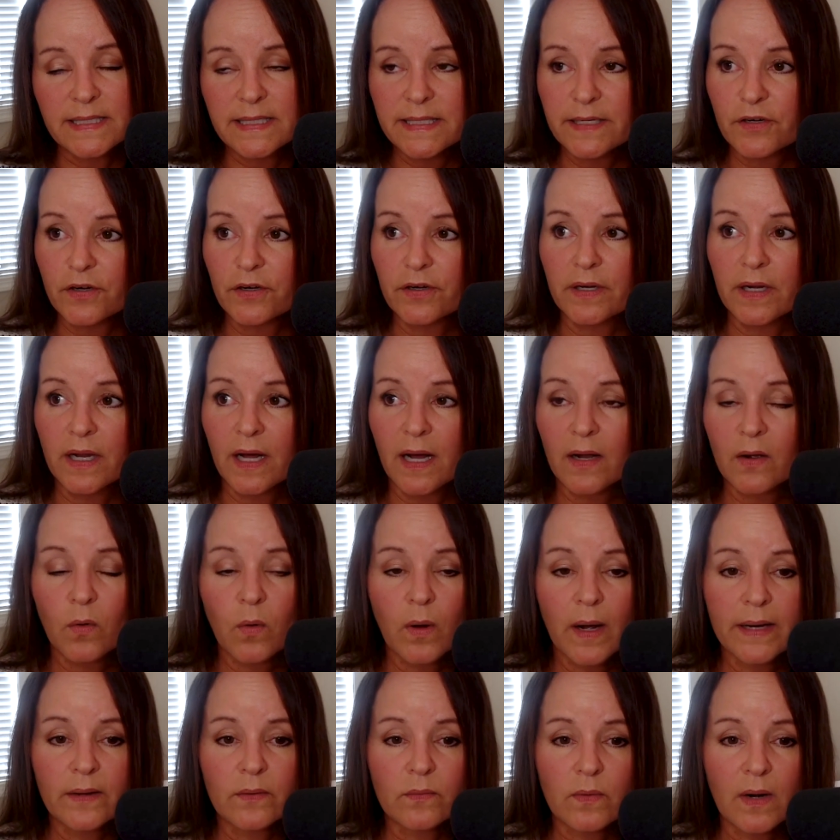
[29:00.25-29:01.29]
that are not
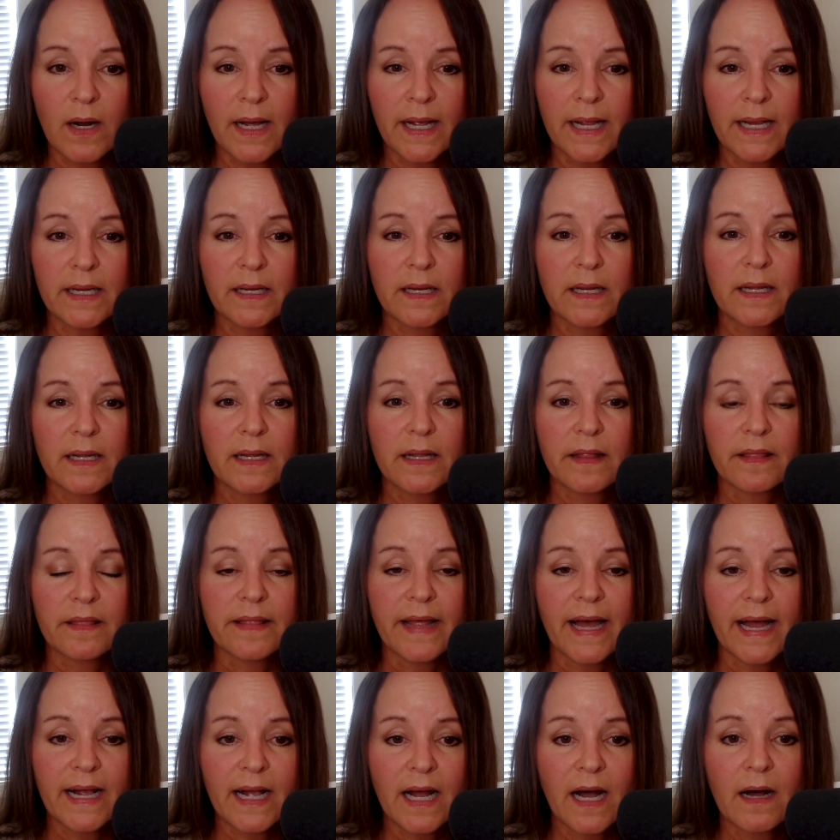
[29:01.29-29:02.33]
quite right,
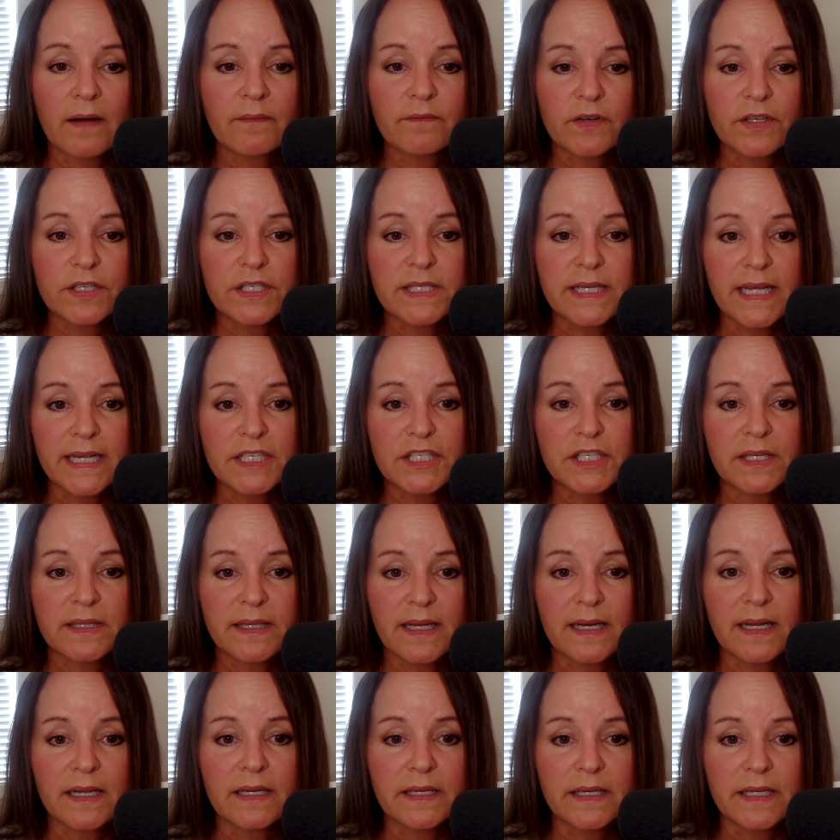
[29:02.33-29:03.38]
that conversation, that
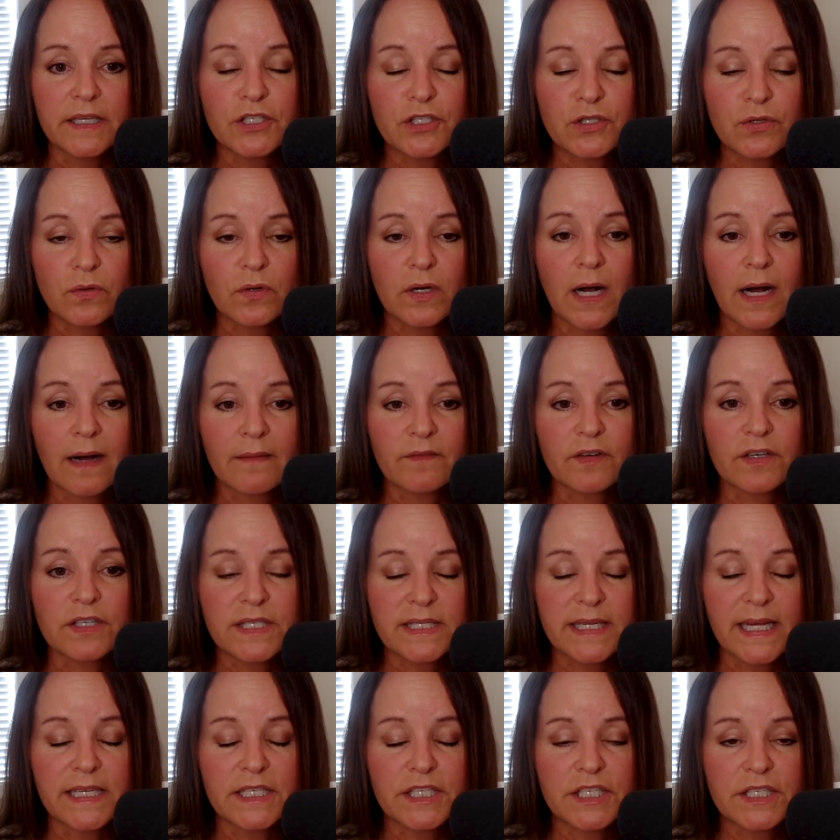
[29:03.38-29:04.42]
initial
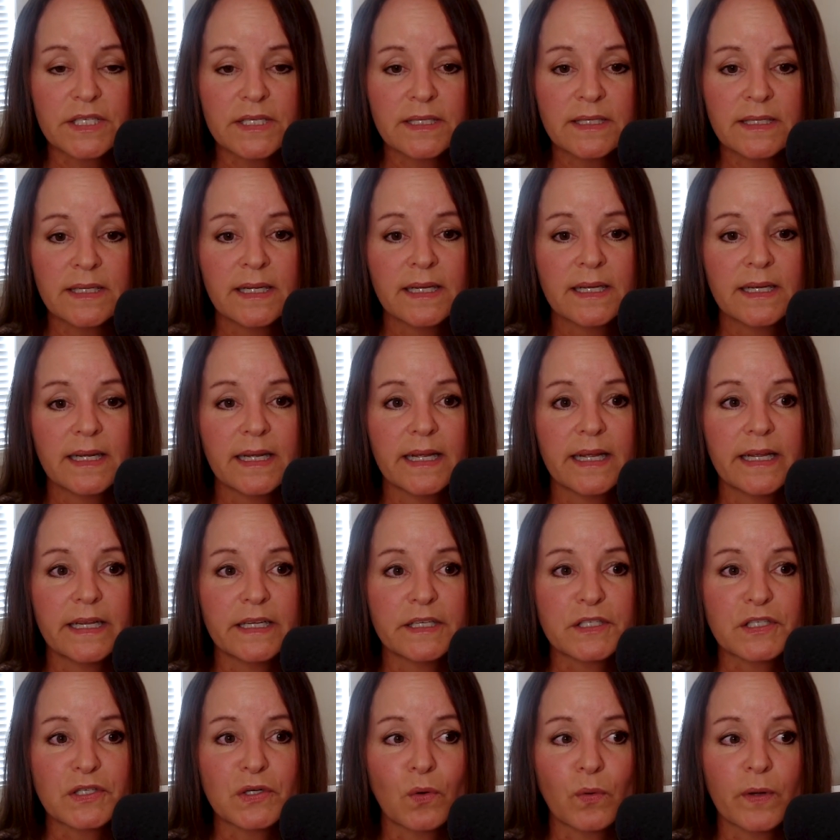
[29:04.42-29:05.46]
conversation
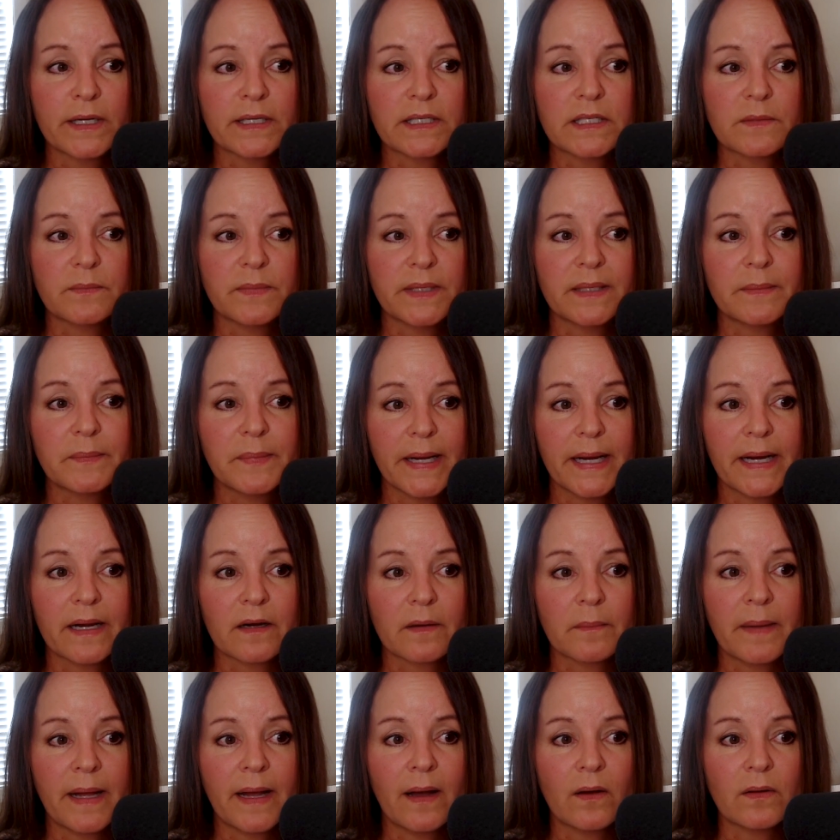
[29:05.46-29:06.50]
is going to be
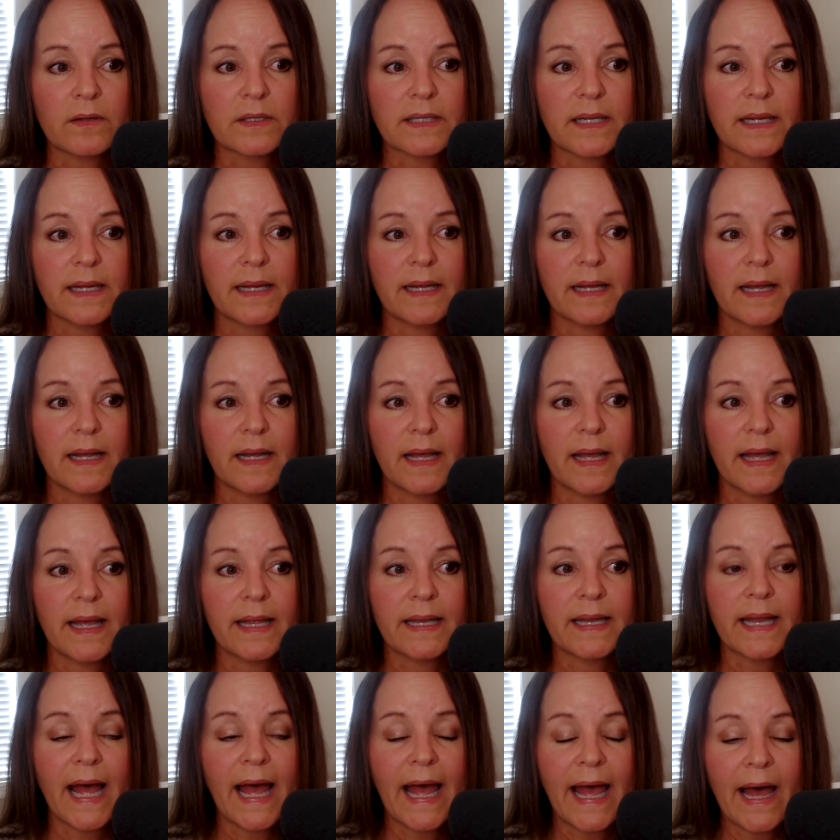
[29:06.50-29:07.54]
paramount in
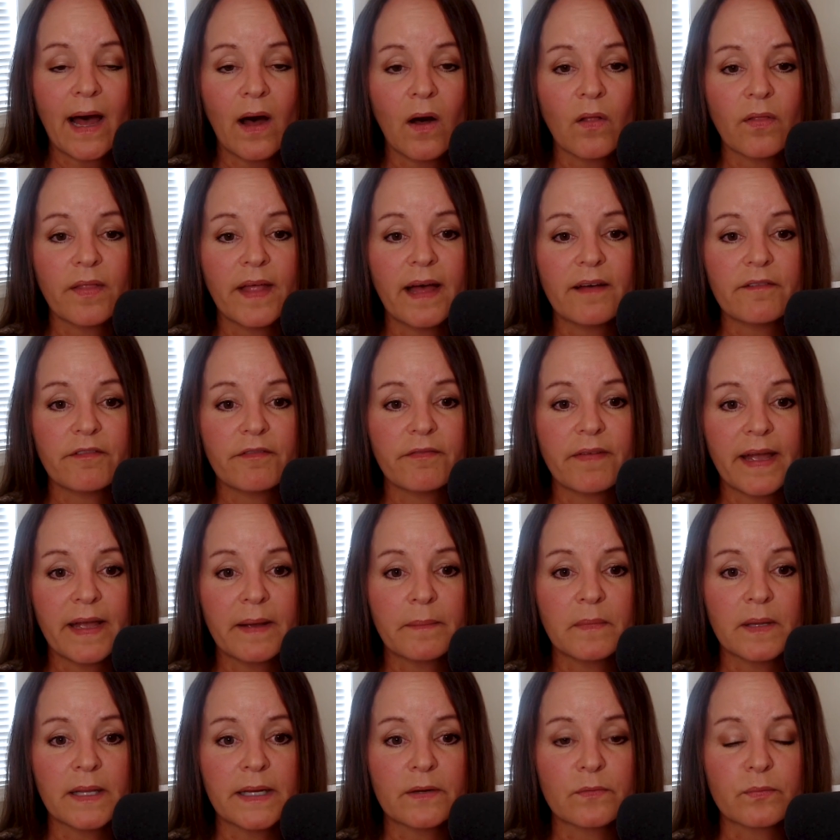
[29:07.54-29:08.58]
how that
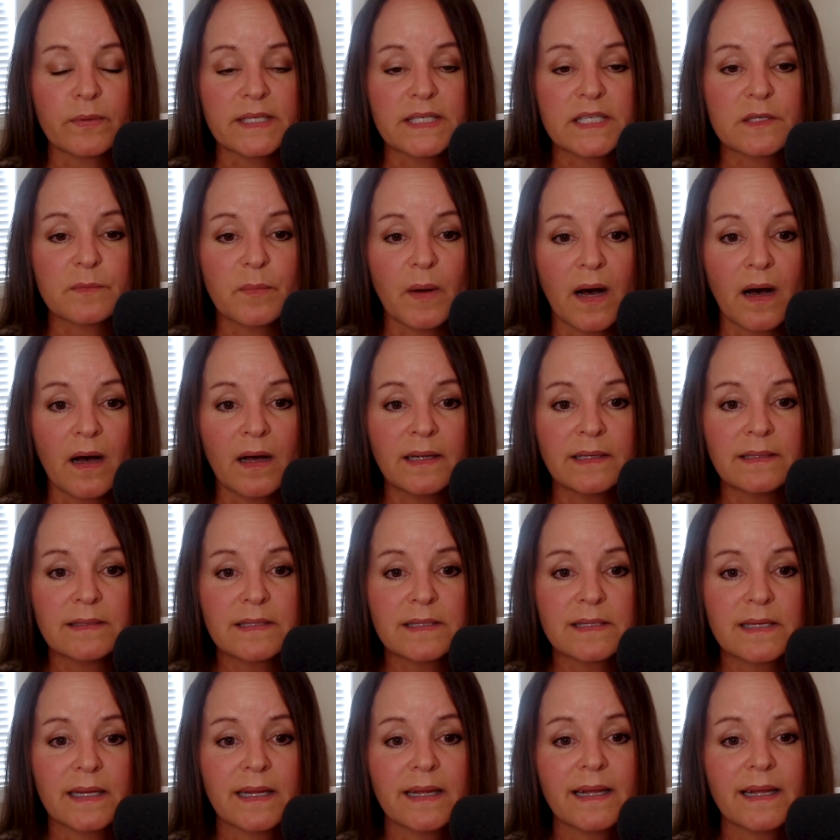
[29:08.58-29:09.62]
family responds